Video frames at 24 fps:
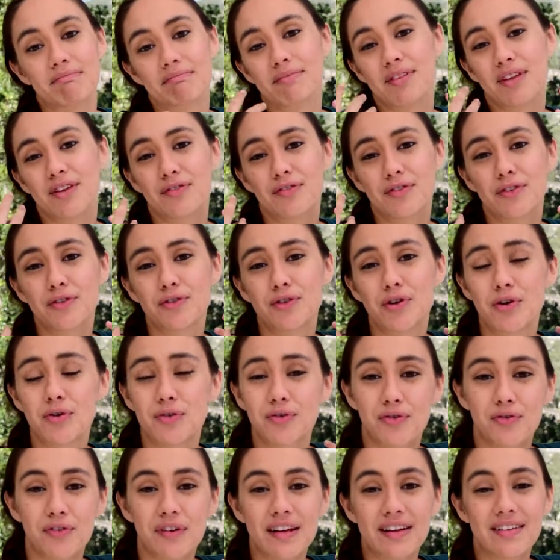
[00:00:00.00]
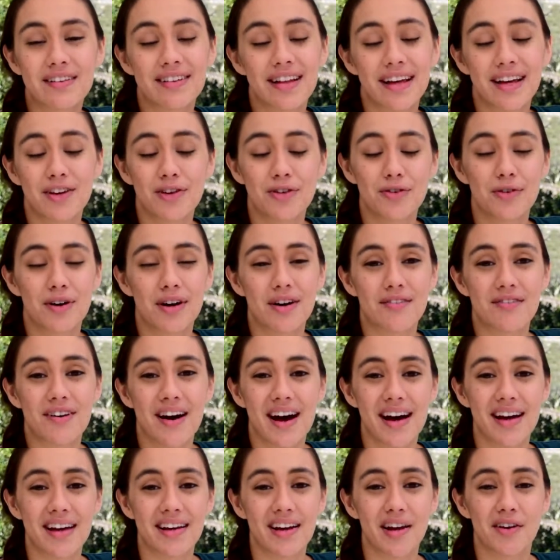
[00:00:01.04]
If you don't feel like you have
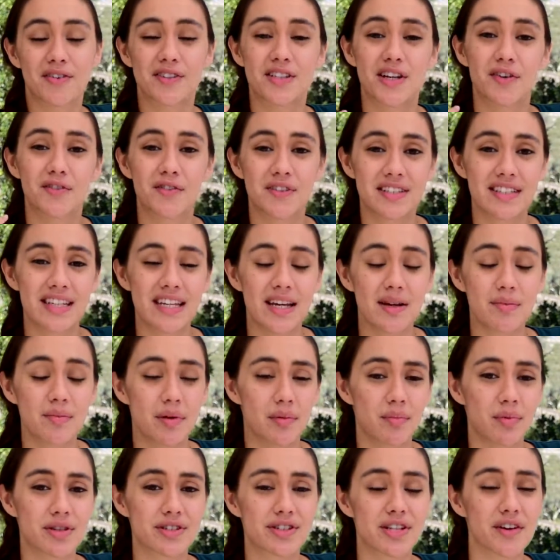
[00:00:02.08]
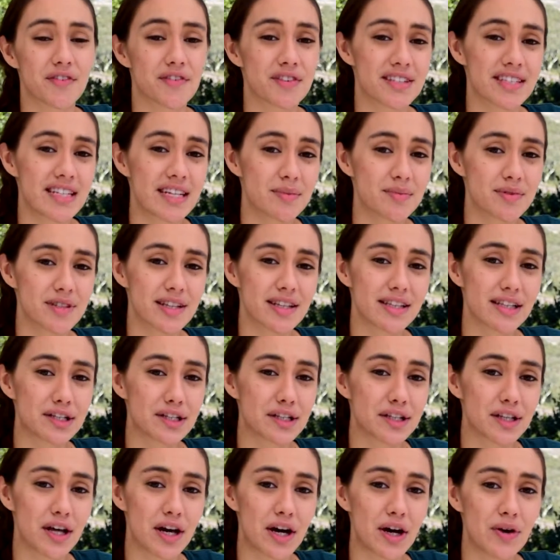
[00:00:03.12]
high enough self-esteem, maybe your self-esteem's a
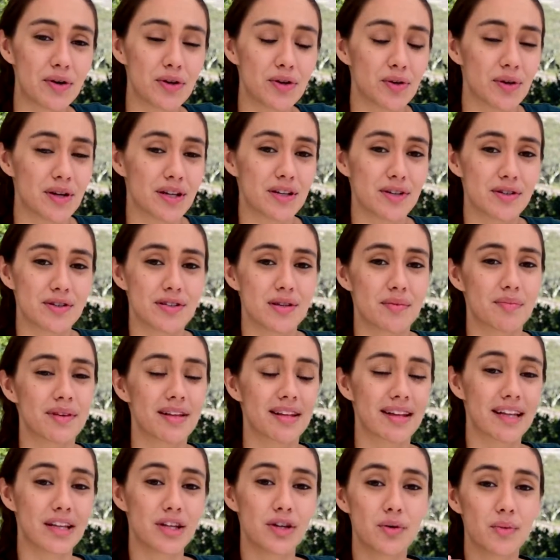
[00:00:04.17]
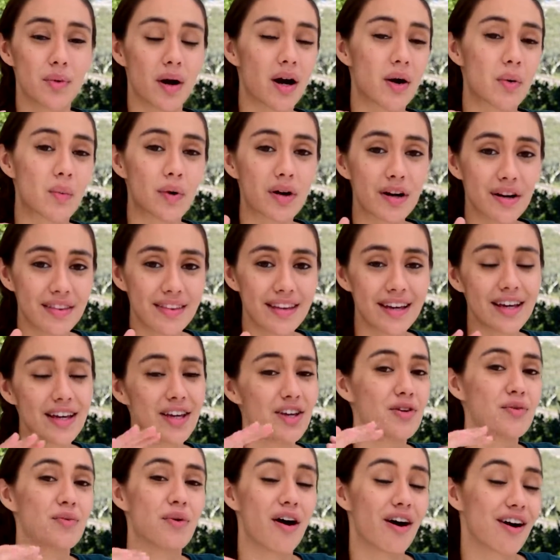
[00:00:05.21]
little low, you can do something like you are worthy,
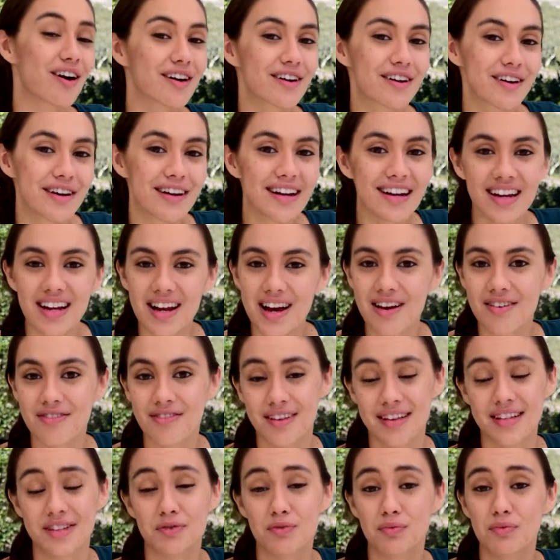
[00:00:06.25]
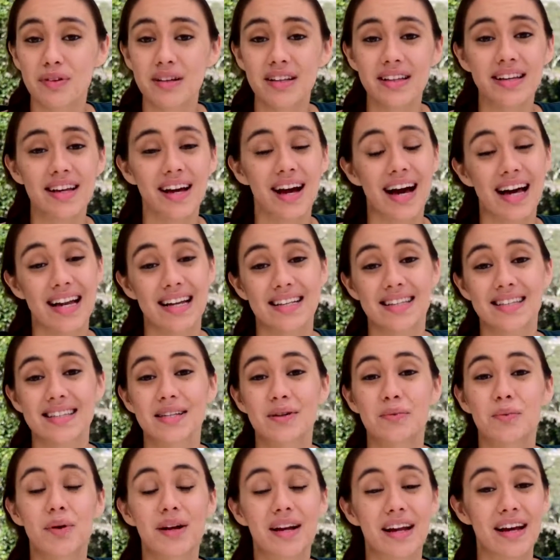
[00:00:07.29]
you are good enough. It's really honestly
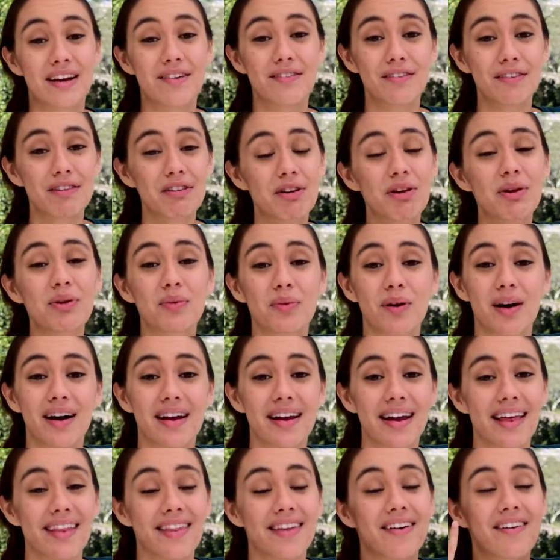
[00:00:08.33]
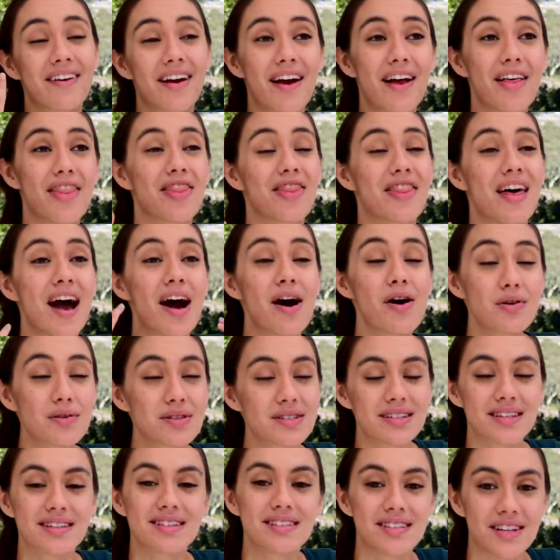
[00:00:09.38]
whatever you want, and there are
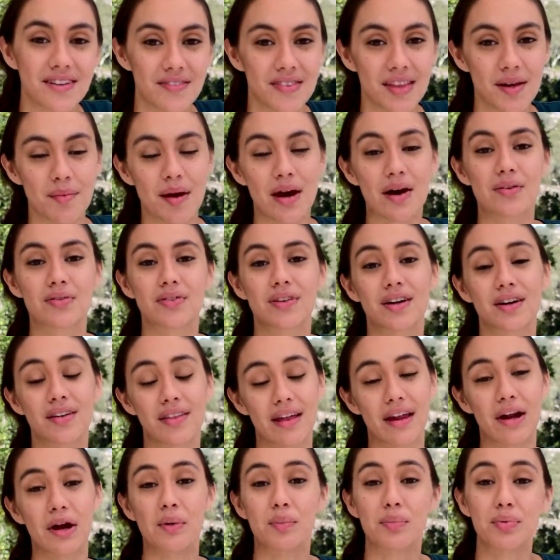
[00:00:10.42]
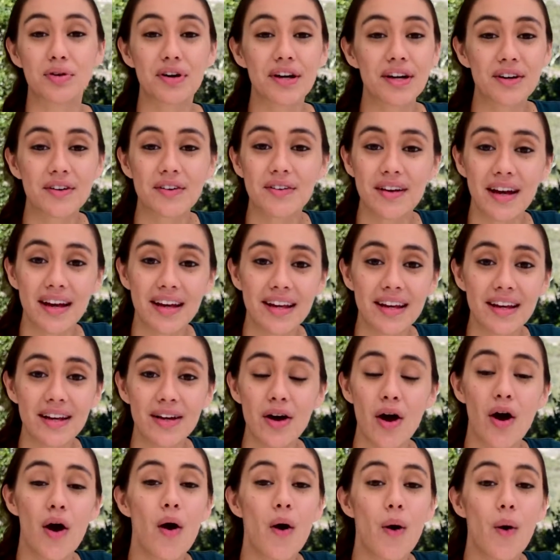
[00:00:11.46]
thousands of them out there that are pre-created,
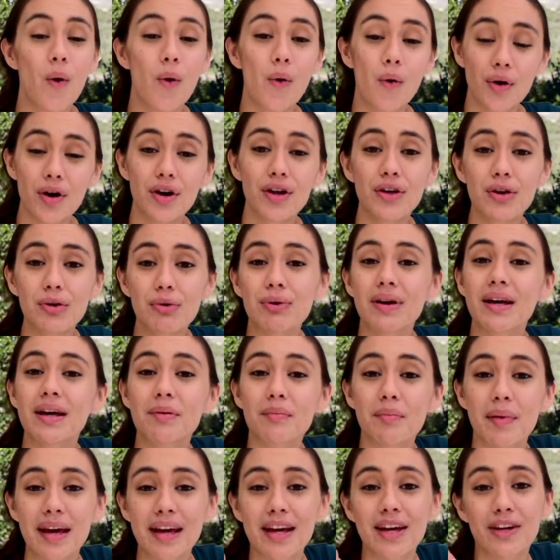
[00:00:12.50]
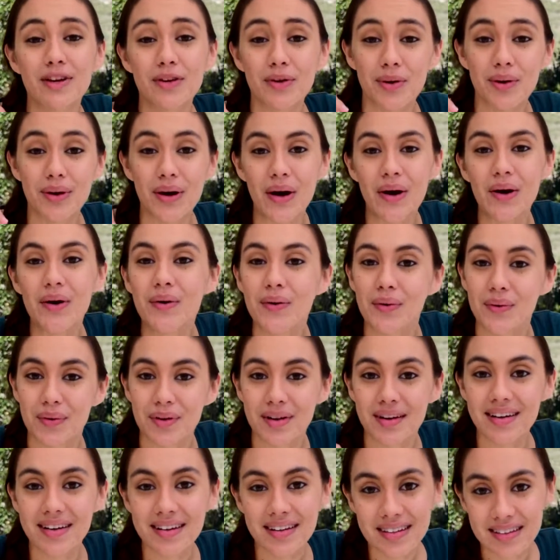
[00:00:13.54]
or you can make your own.